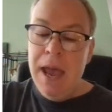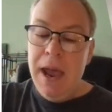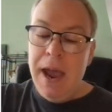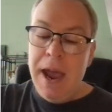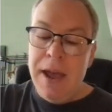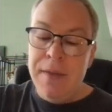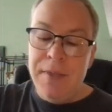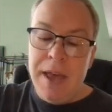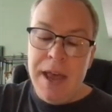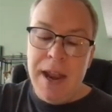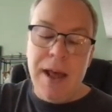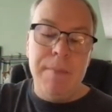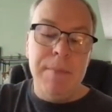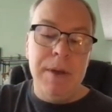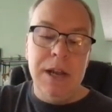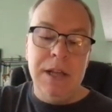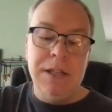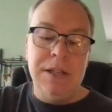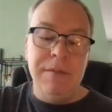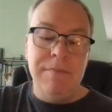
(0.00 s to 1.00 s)
And then I'm
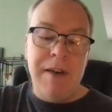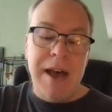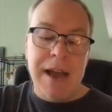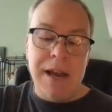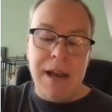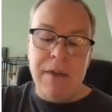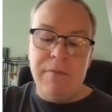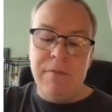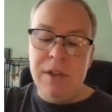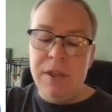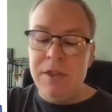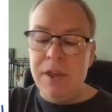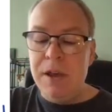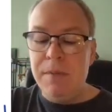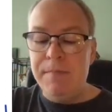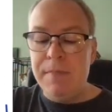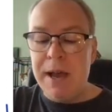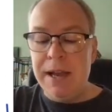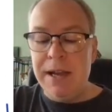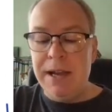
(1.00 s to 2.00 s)
going to divide
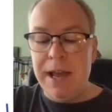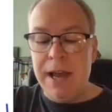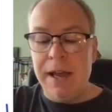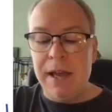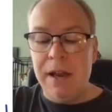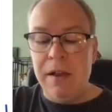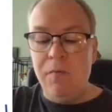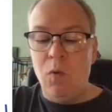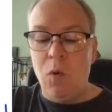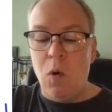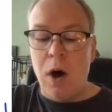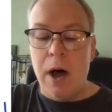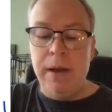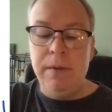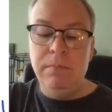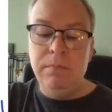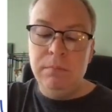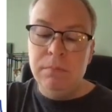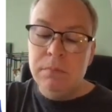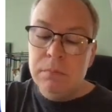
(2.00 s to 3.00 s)
everything by
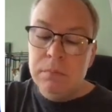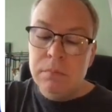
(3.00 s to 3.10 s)
-1,